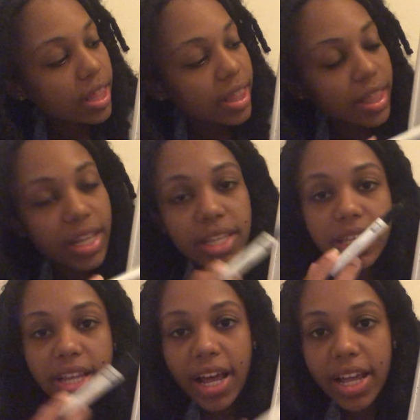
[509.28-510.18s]
these
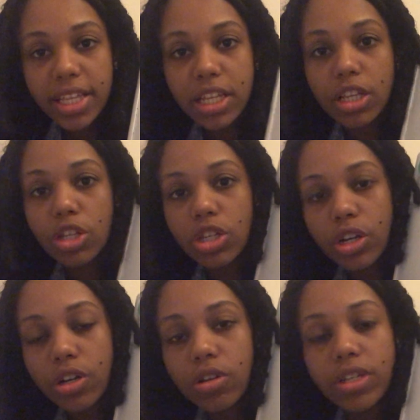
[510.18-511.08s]
lines and these
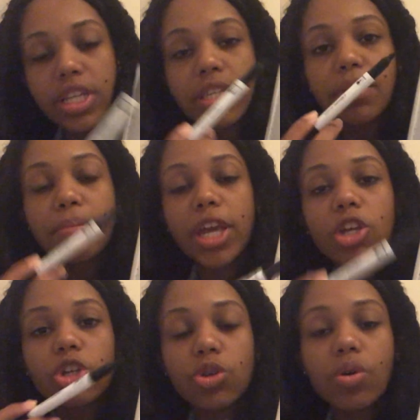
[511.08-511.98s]
circles is to make
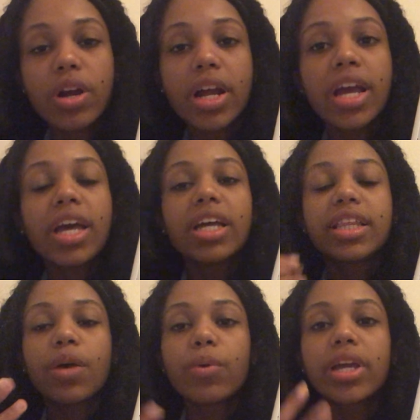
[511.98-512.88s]
sure
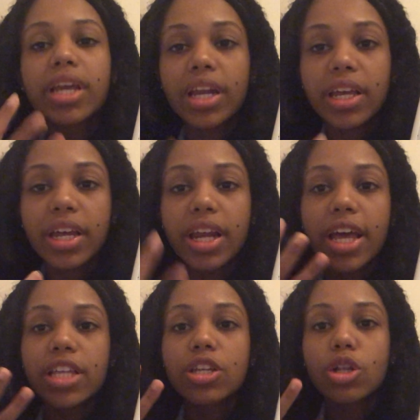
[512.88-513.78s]
that we're getting it
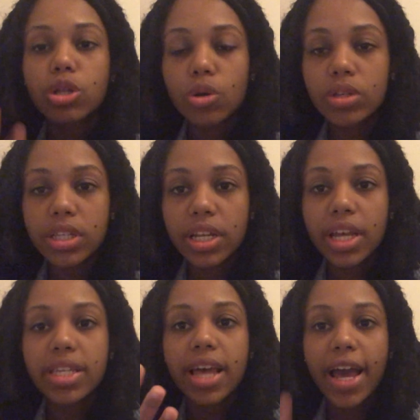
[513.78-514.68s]
as closely,
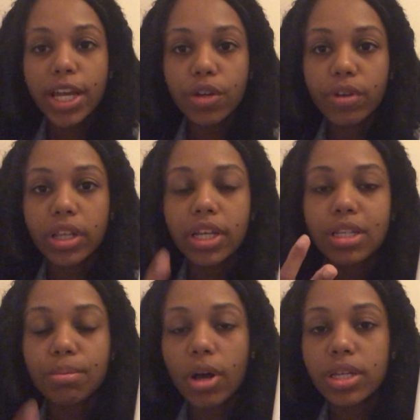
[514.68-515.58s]
as accurately as
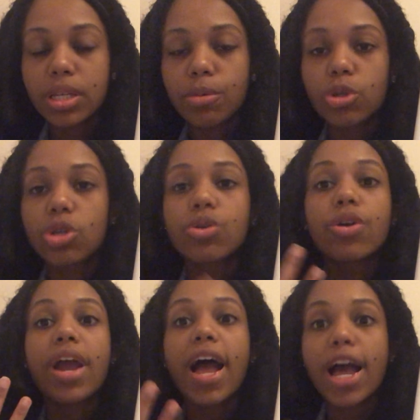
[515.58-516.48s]
possible to
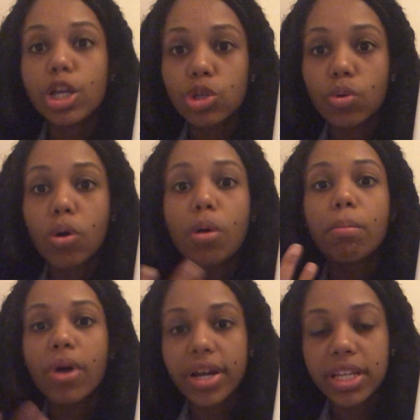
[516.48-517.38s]
your actual
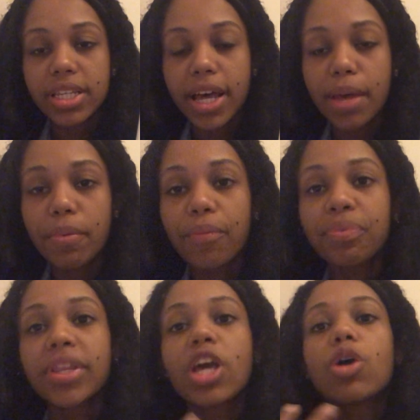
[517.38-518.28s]
body type.
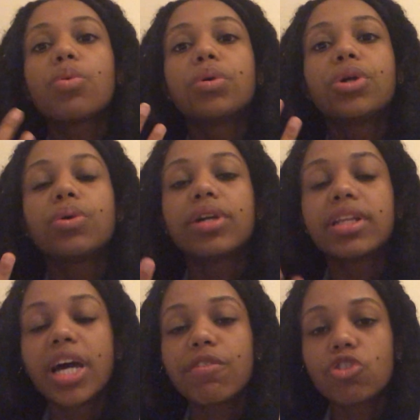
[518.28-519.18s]
When we're doing
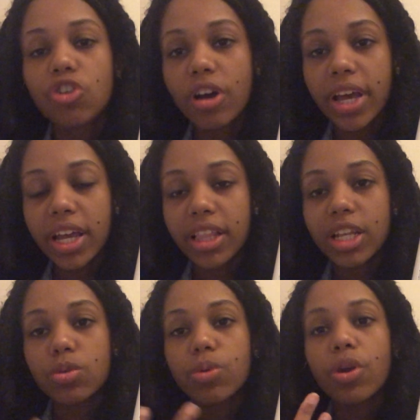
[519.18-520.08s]
life drawing,
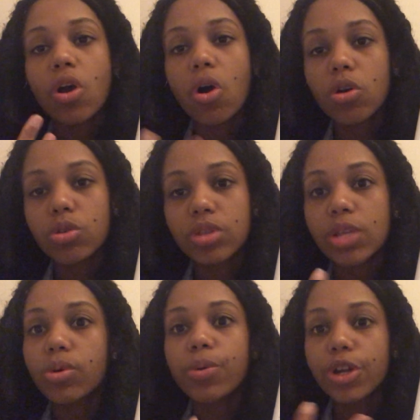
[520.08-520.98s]
that's what
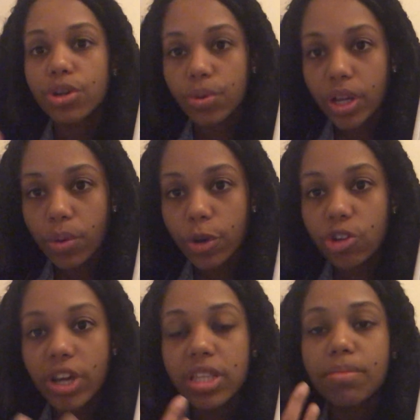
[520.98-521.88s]
we're doing. We're
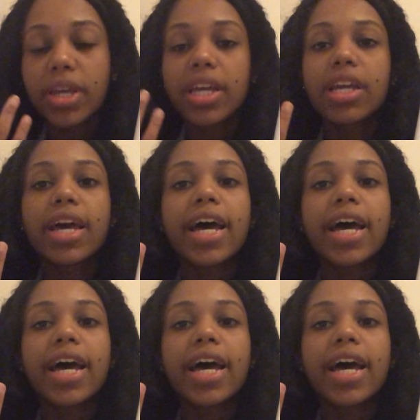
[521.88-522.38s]
trying to make it,